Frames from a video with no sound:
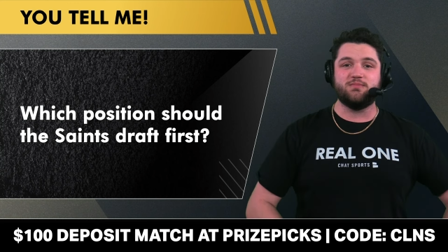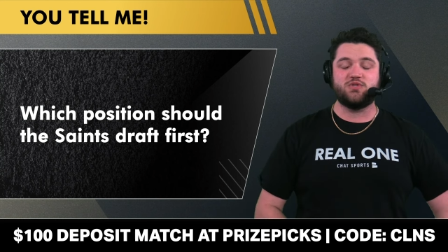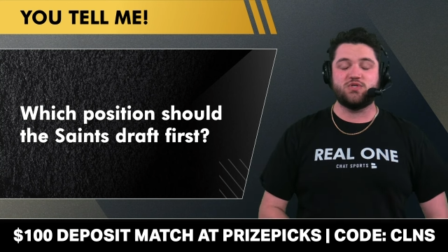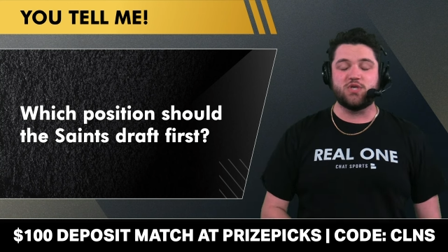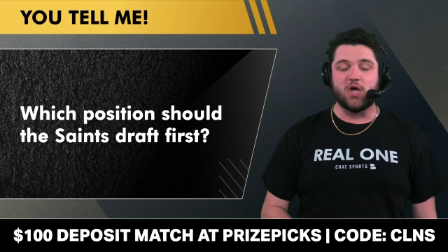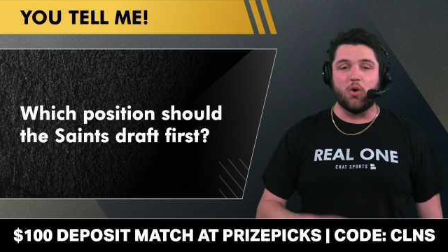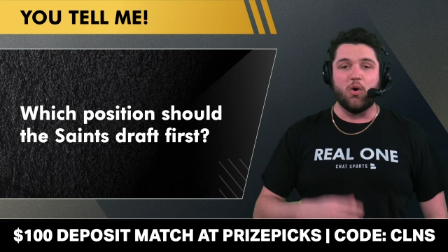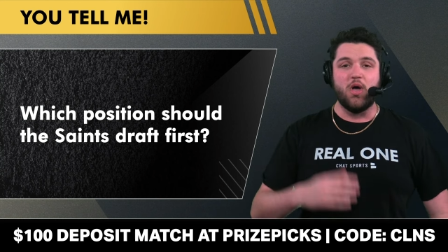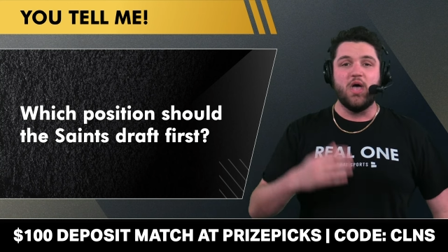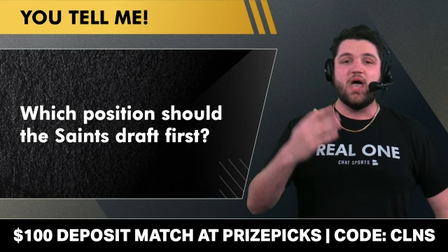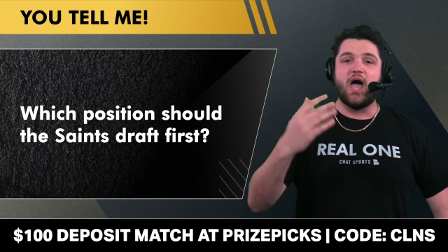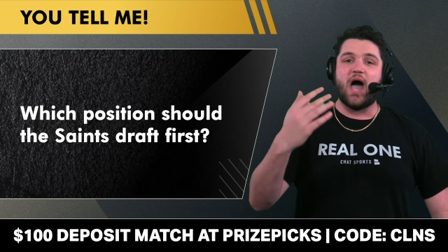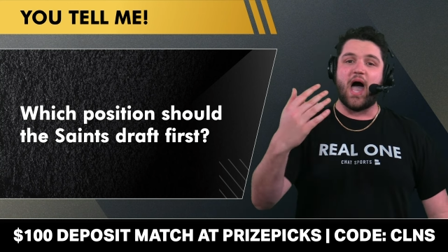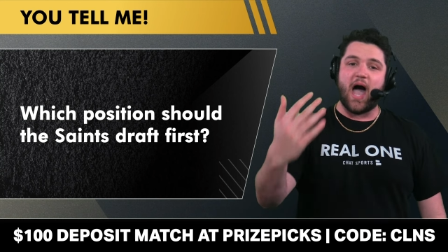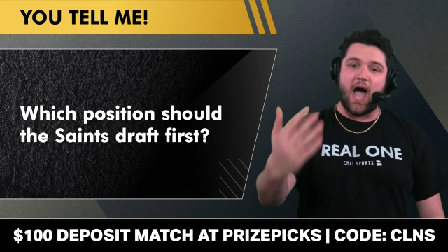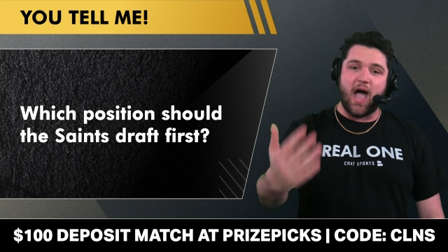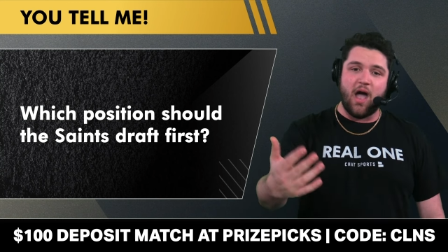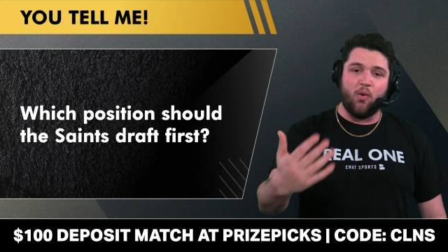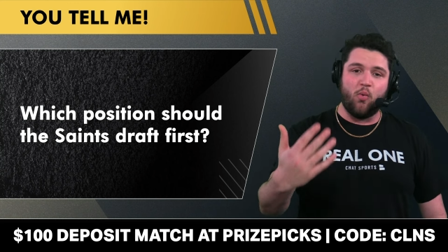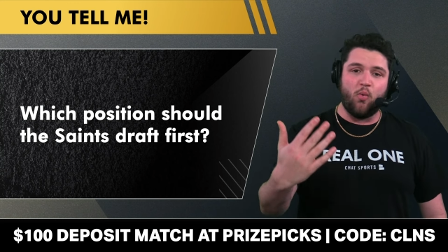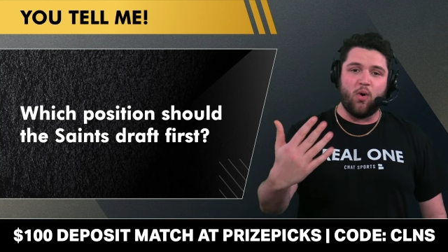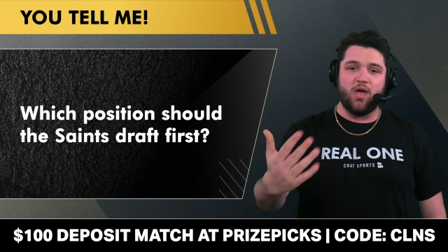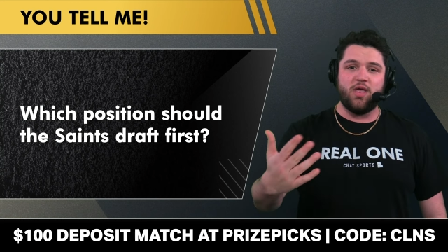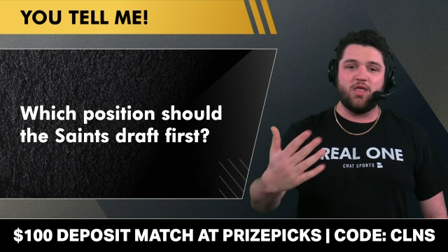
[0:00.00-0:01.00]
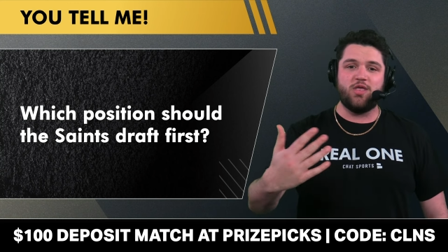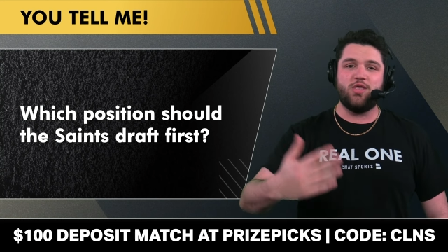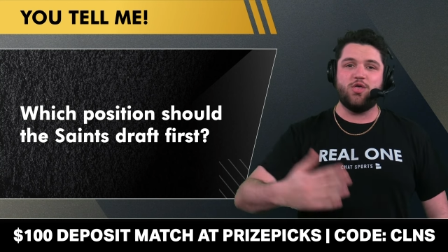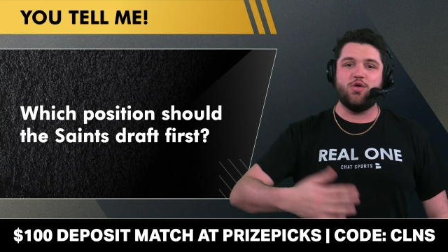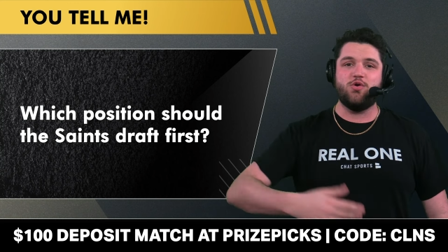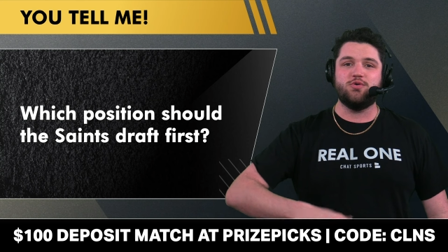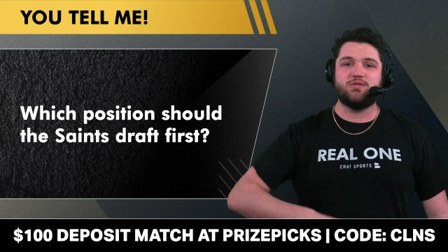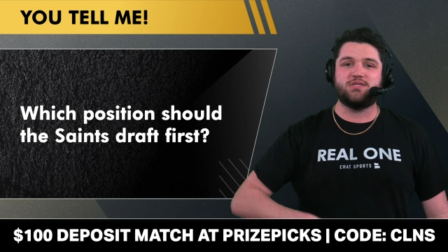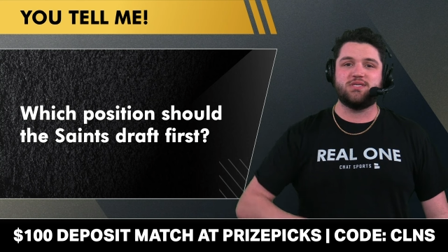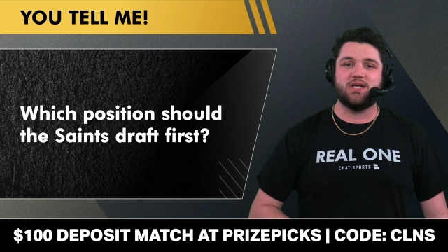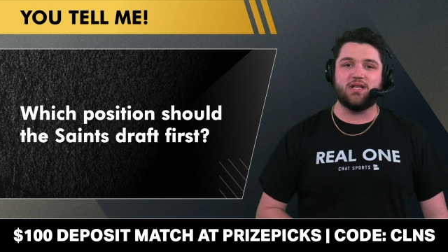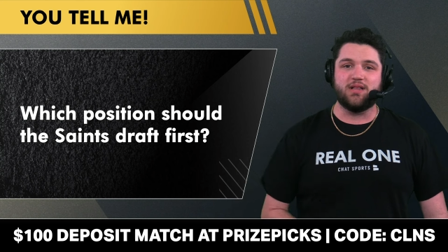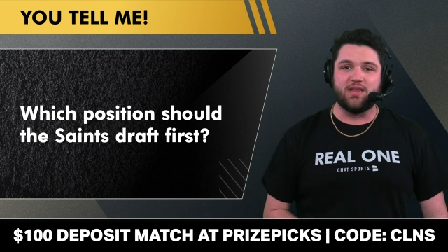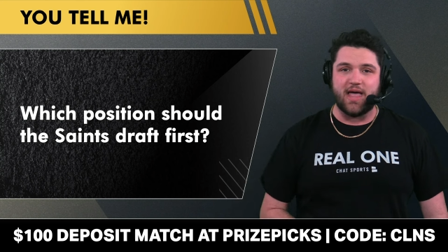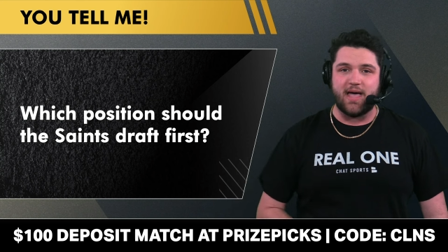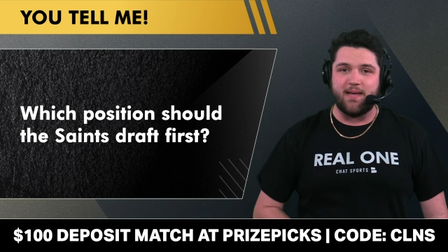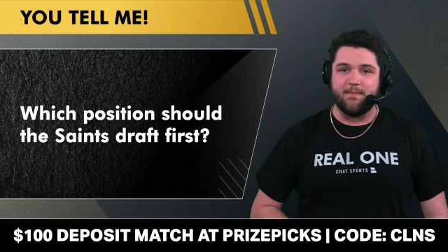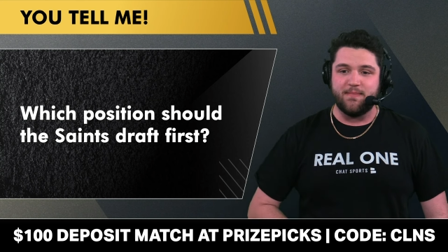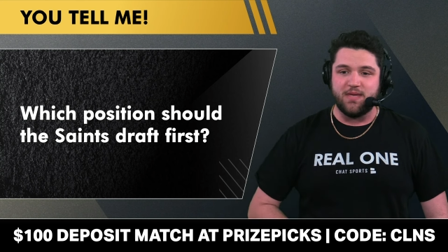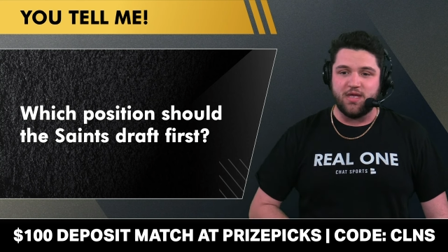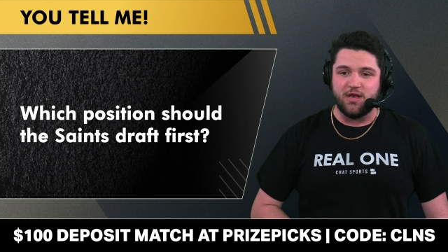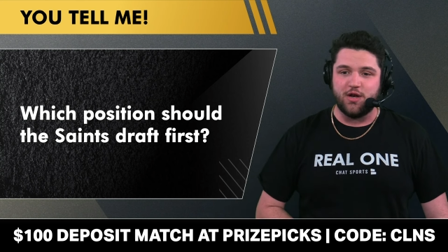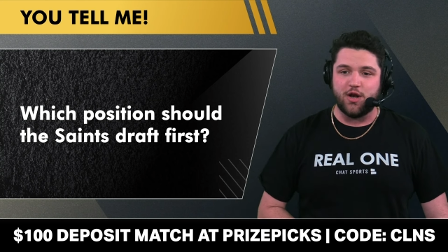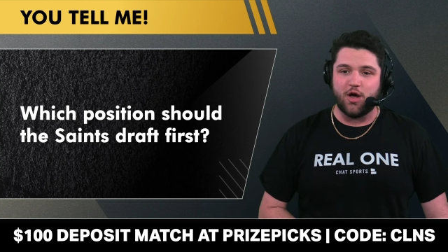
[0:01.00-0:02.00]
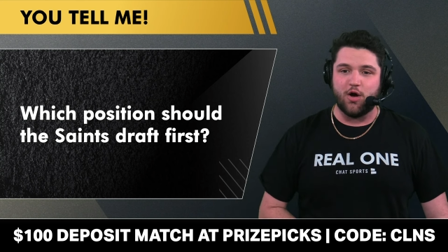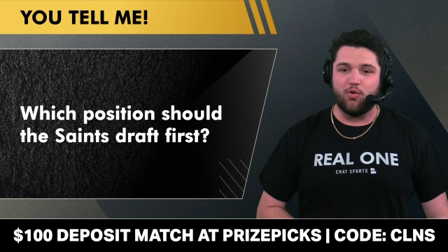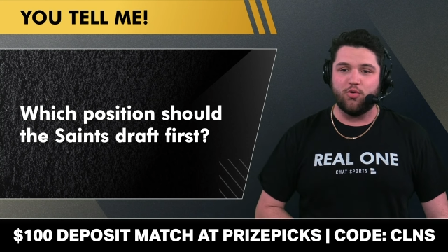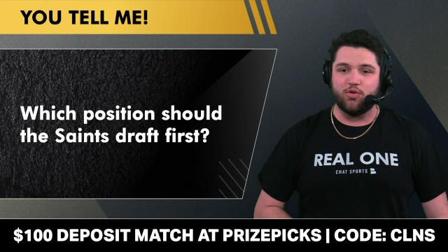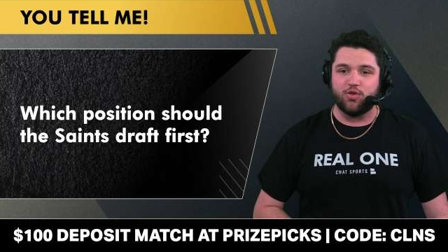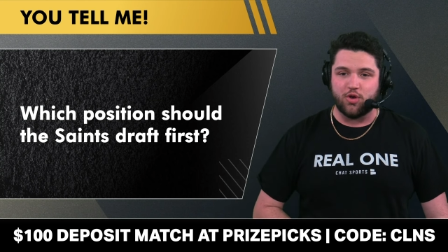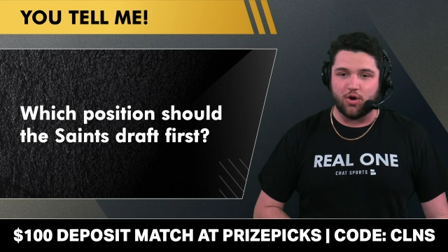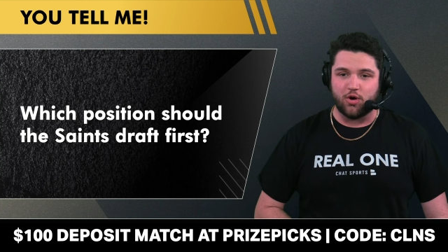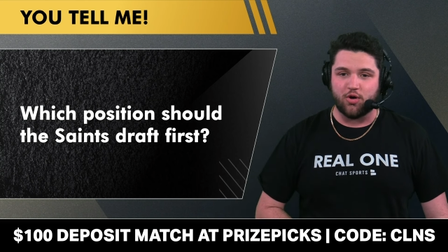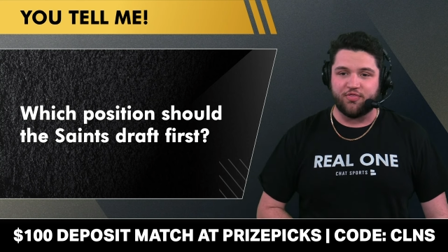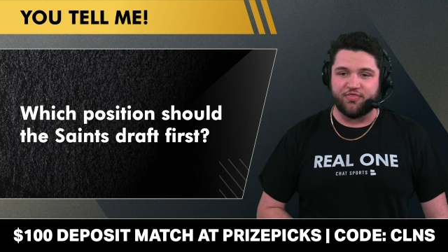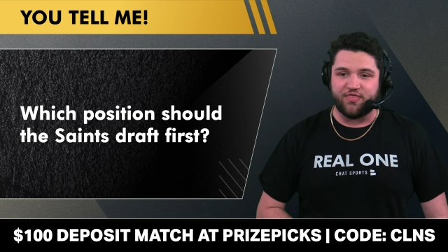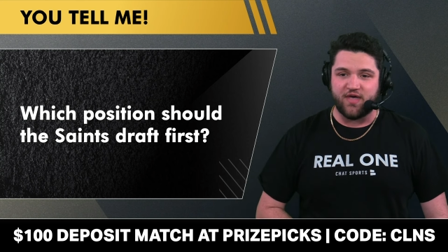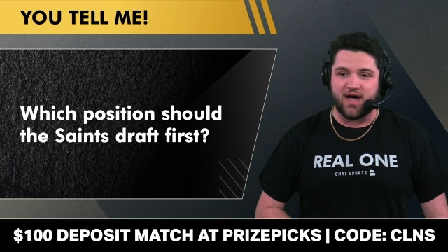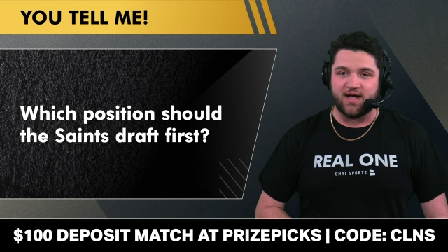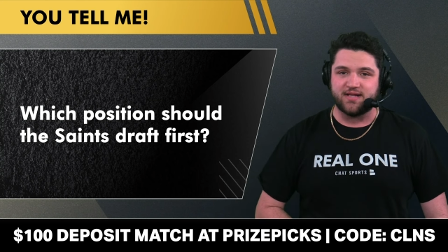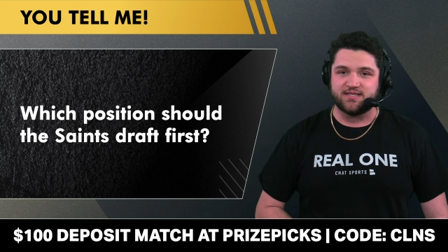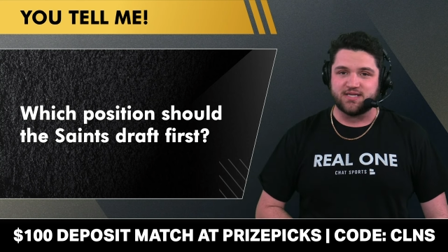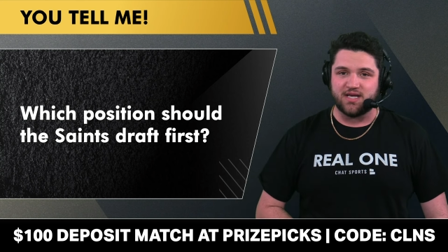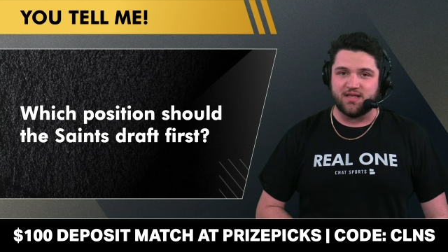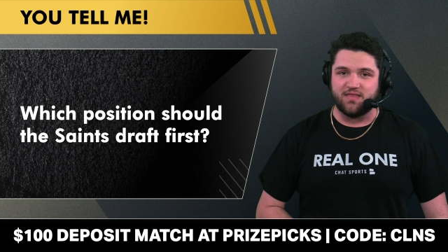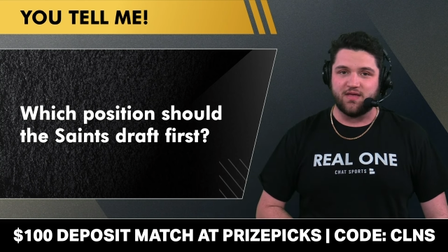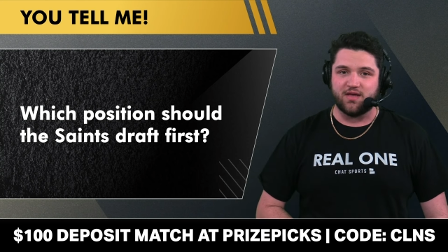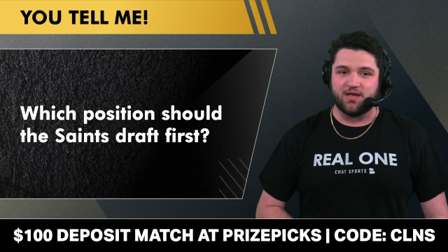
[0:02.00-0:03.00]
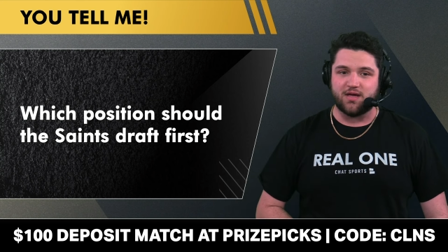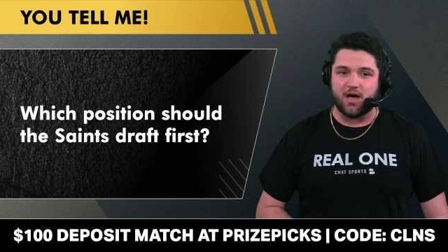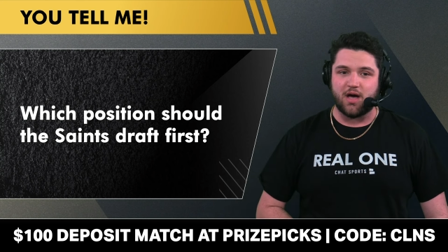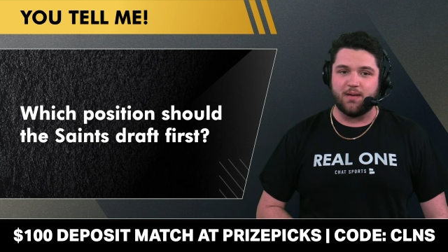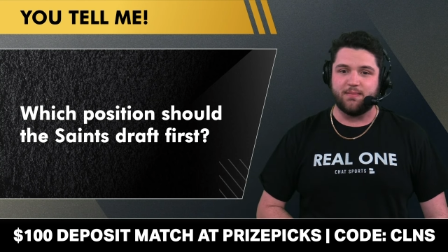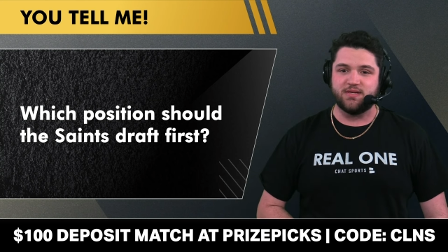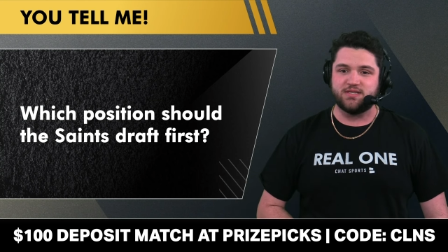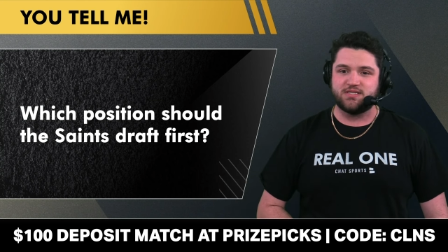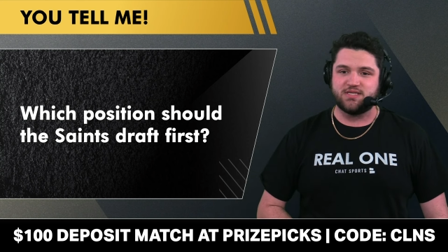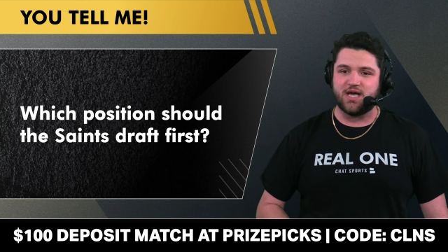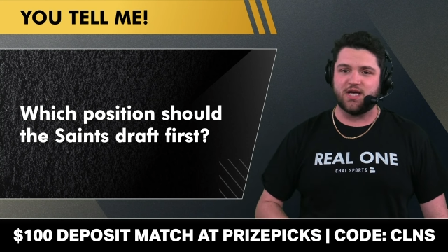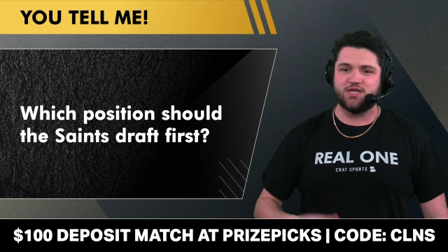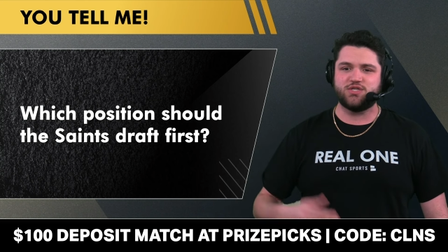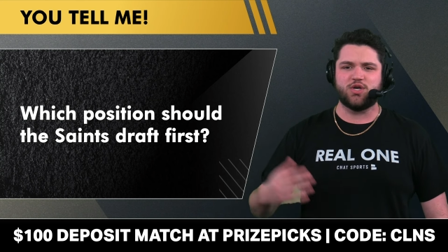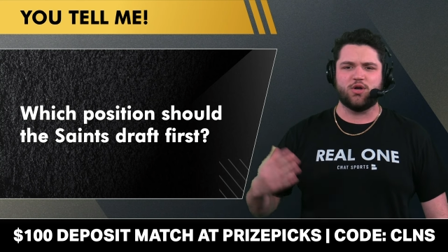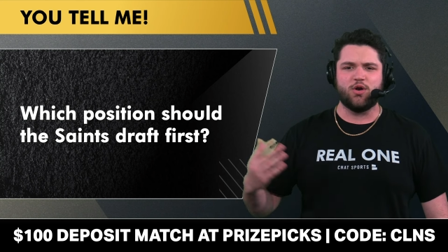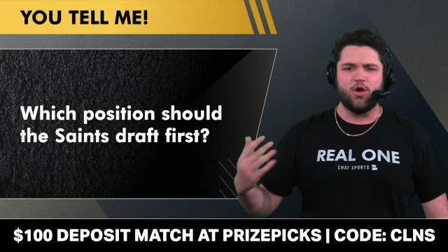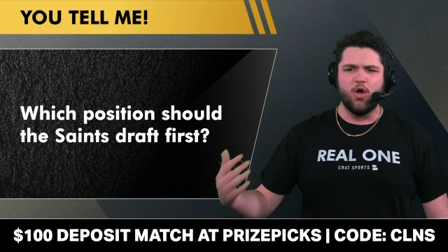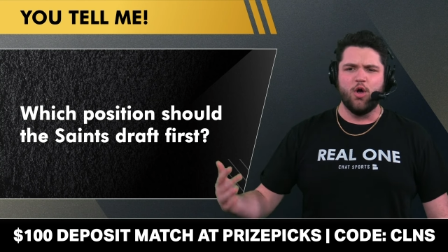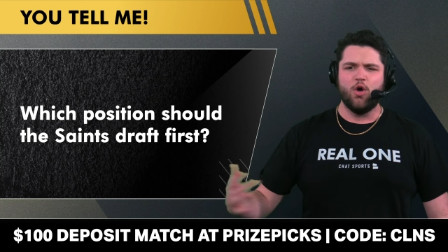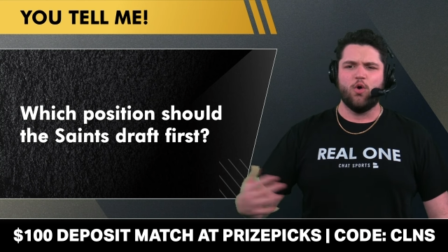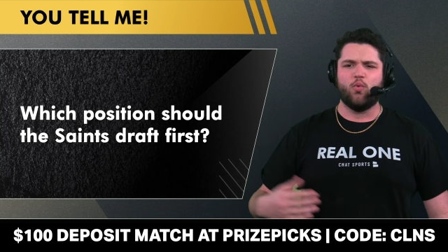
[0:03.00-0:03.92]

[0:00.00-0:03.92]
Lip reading: So I want you to let me know your thoughts in the comment section.